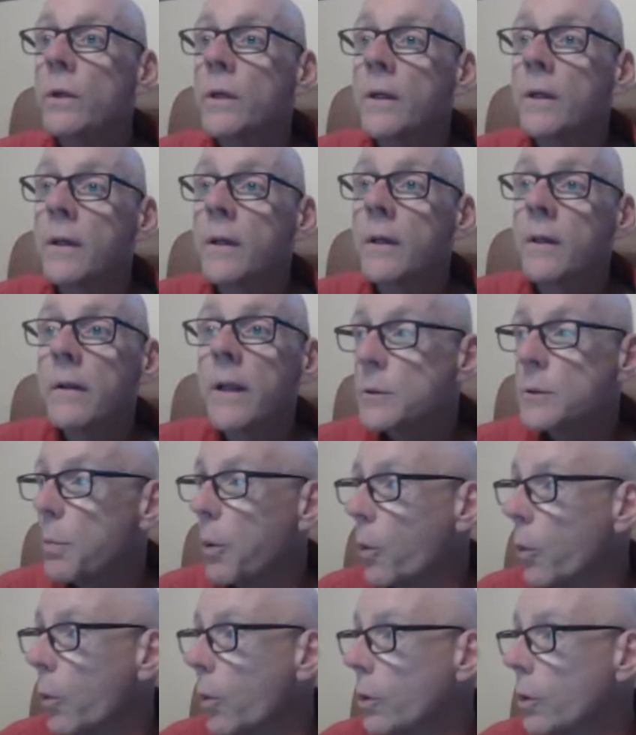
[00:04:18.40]
your
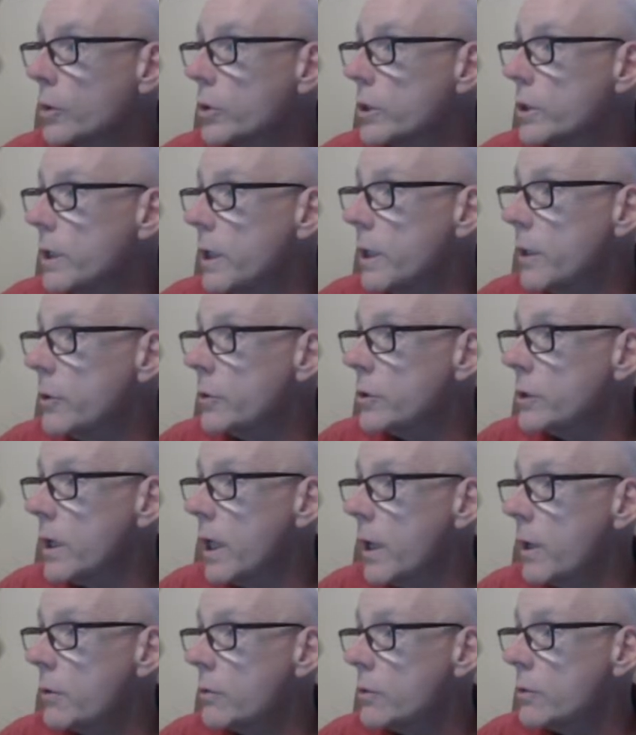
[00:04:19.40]

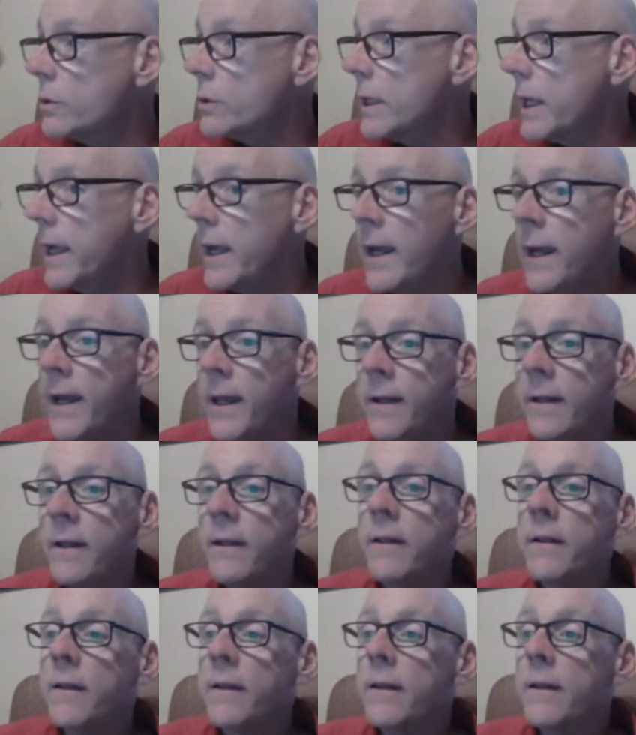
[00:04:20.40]
Nana's Porch
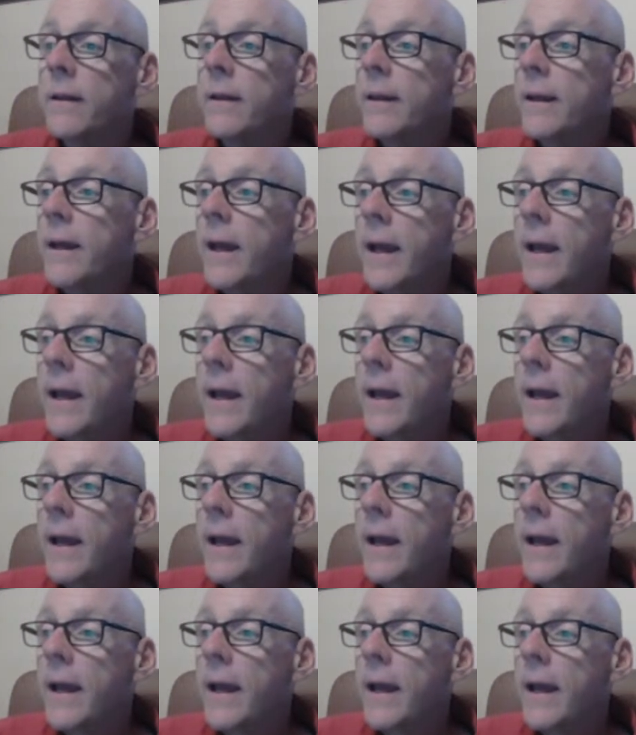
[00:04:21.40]
news notes and
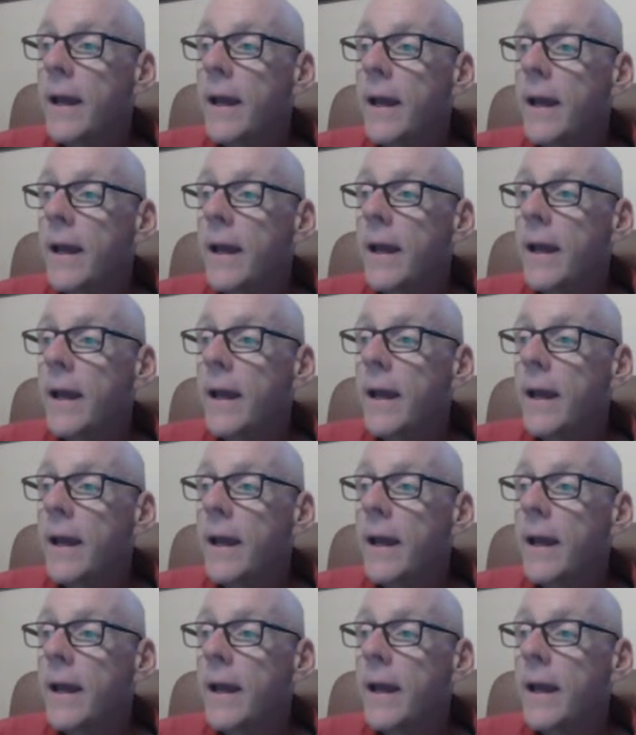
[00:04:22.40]

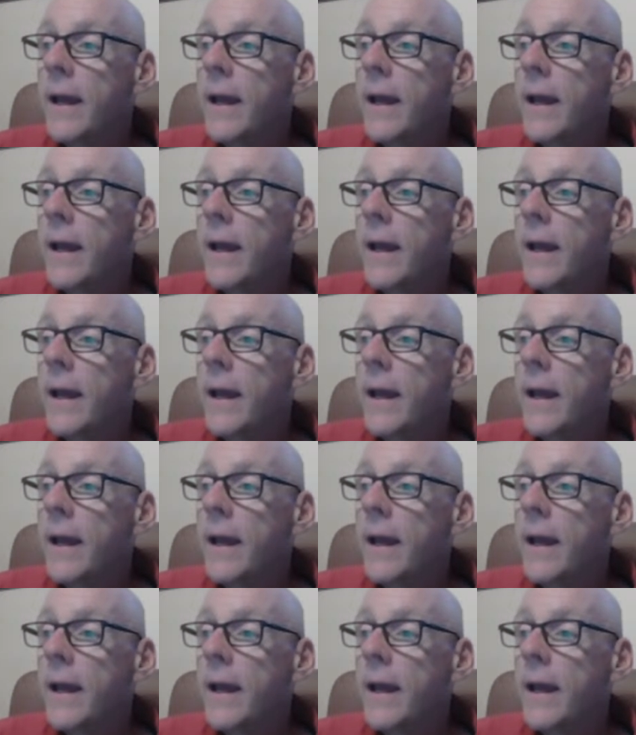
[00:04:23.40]
headlines.